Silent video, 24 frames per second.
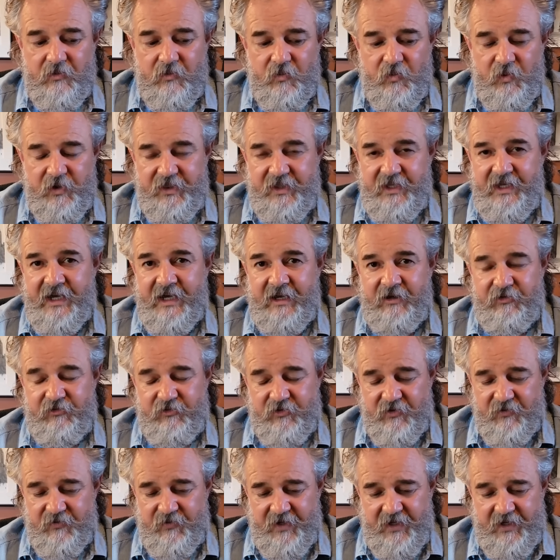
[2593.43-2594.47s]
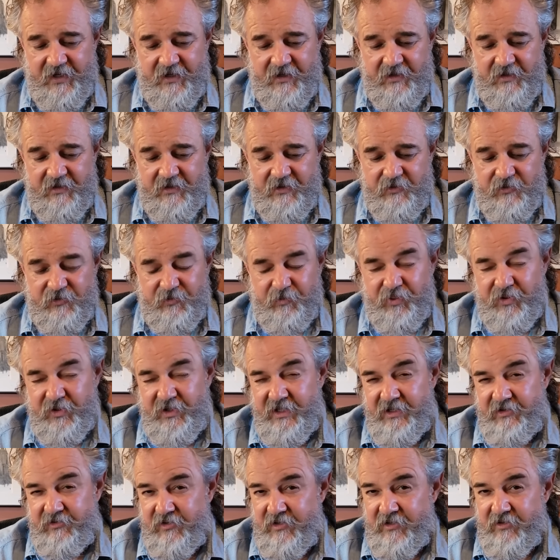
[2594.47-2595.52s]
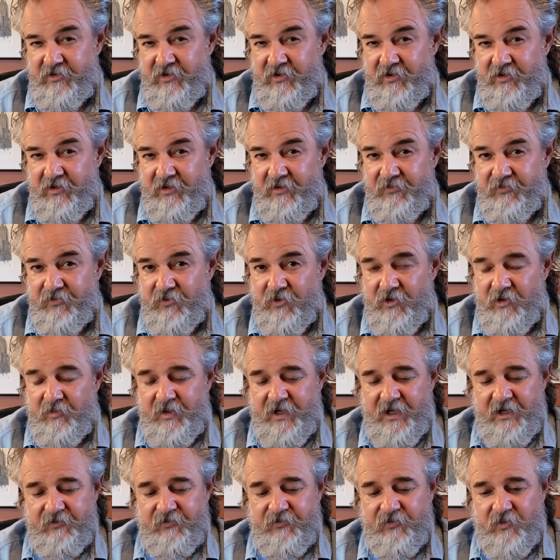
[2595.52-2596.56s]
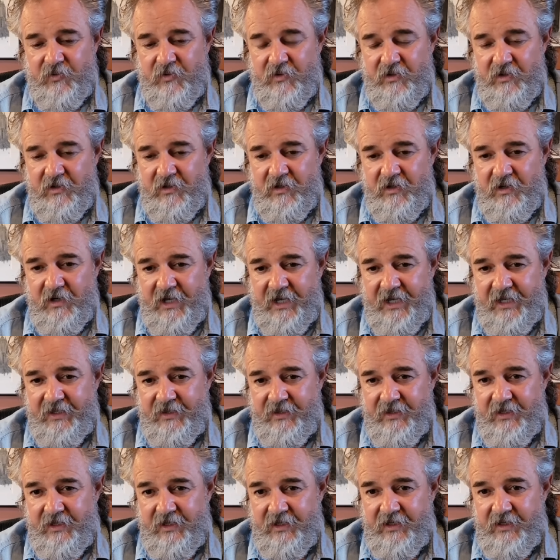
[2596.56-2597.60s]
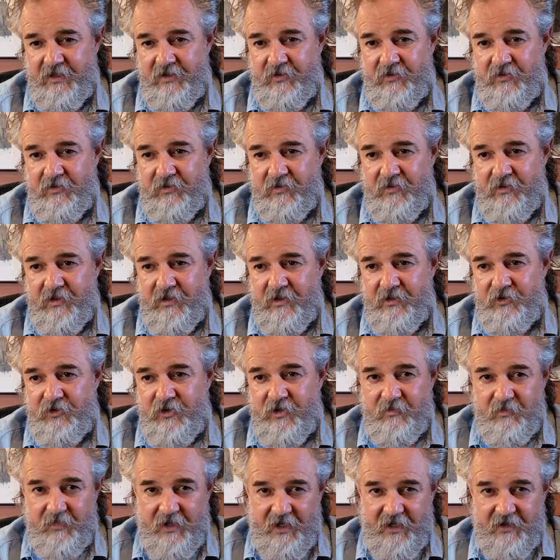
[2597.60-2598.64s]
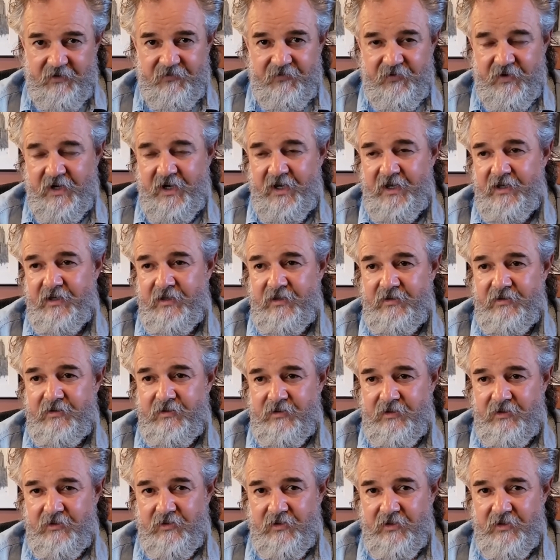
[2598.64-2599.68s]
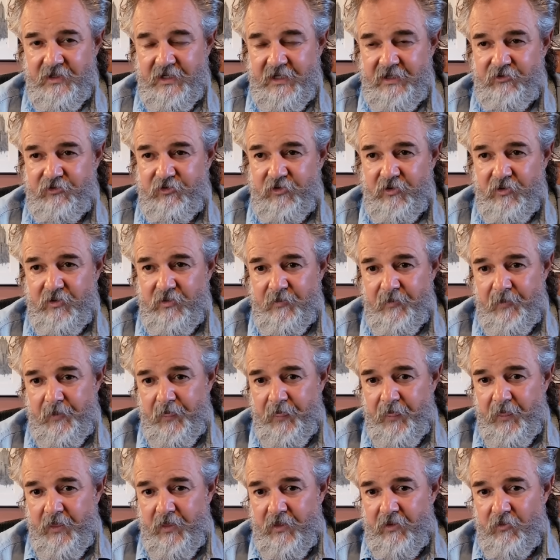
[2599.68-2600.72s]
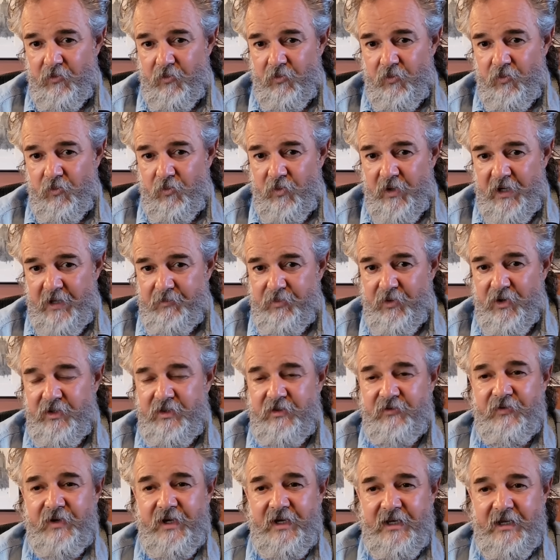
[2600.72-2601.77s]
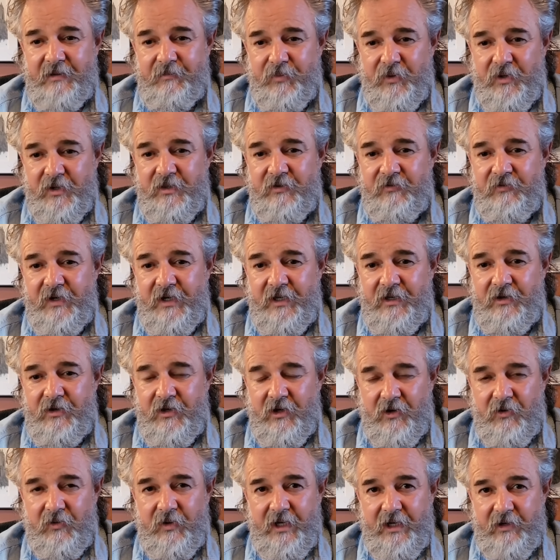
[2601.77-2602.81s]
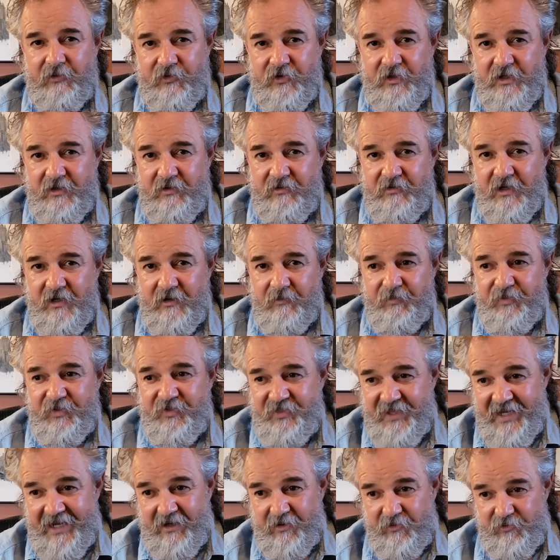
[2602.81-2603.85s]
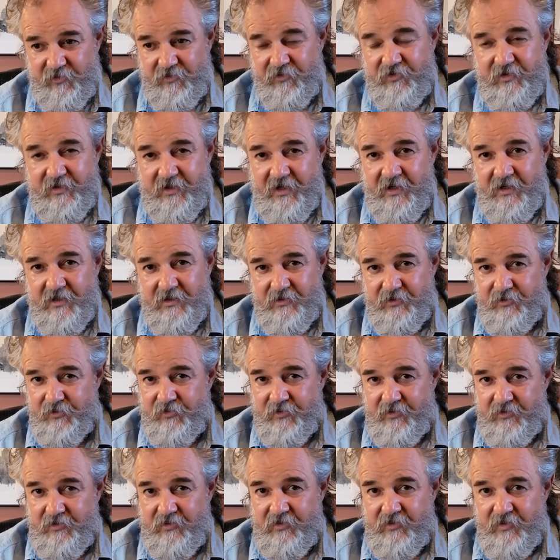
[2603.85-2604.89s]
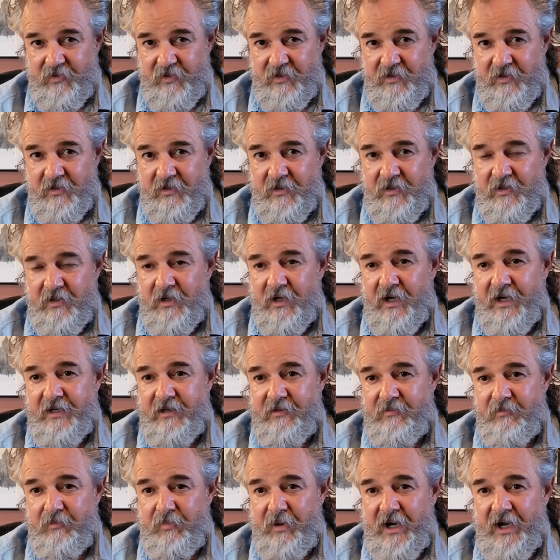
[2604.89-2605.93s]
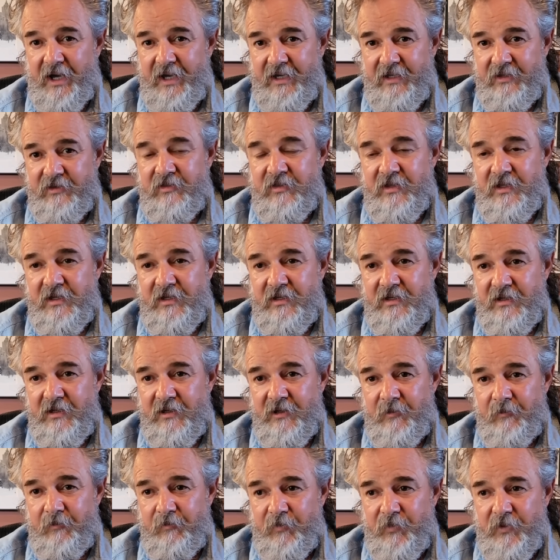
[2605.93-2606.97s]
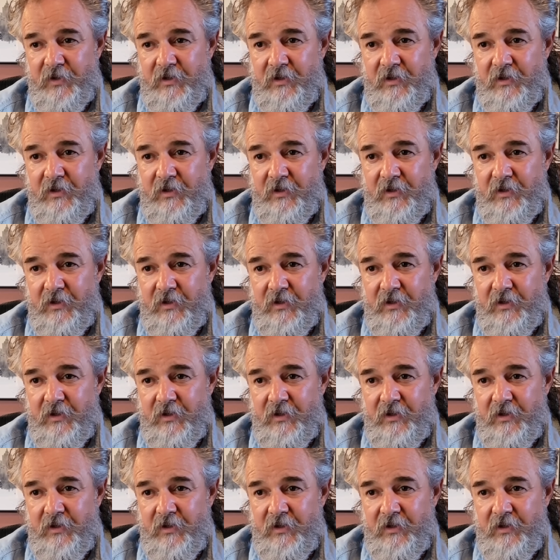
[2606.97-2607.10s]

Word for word: with the Astrovan, it was pretty easy to turn into 4x4, and then uh, you can modify it and all that. So when I bought the van, I bought the van knowing I was going to dump thousands of dollars into it. I didn't buy it thinking,